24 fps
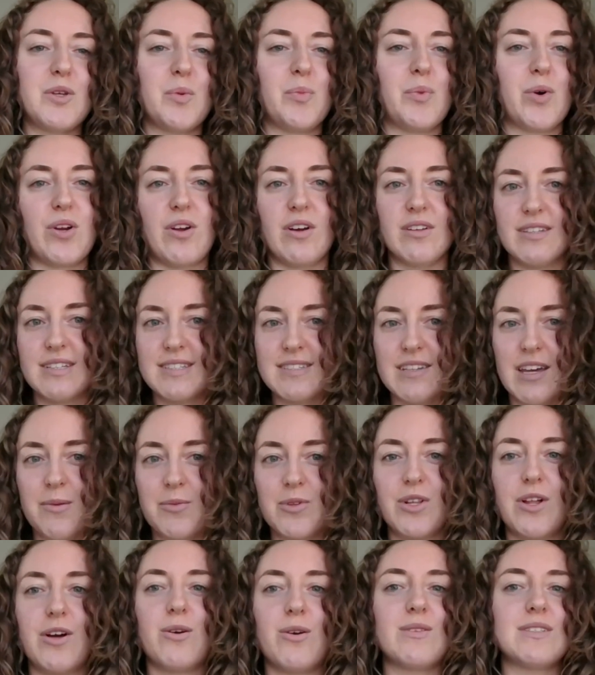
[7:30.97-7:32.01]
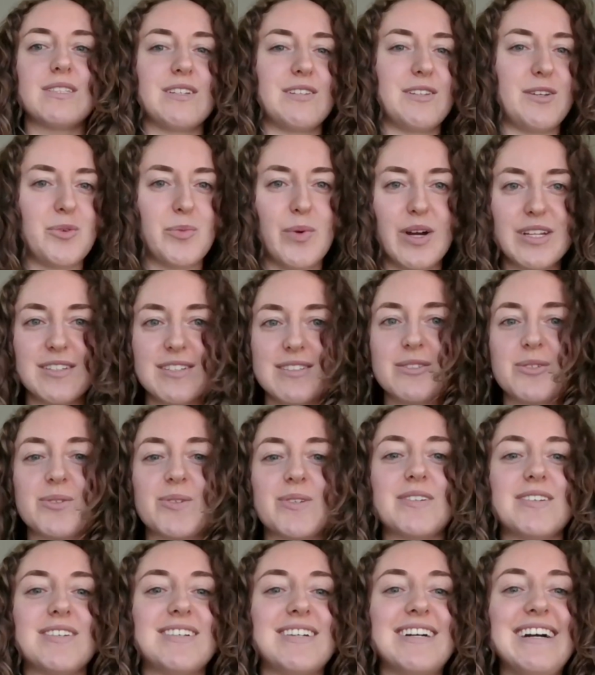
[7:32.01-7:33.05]
you put on the same clothes, and you went to
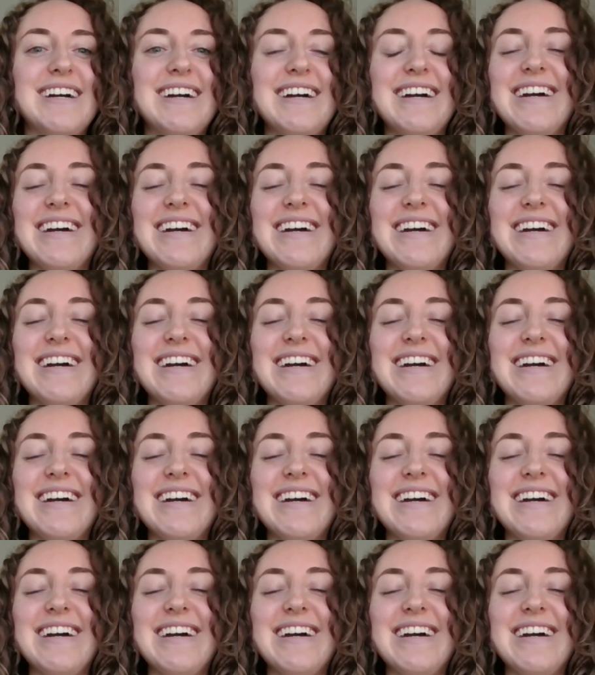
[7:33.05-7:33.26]
school.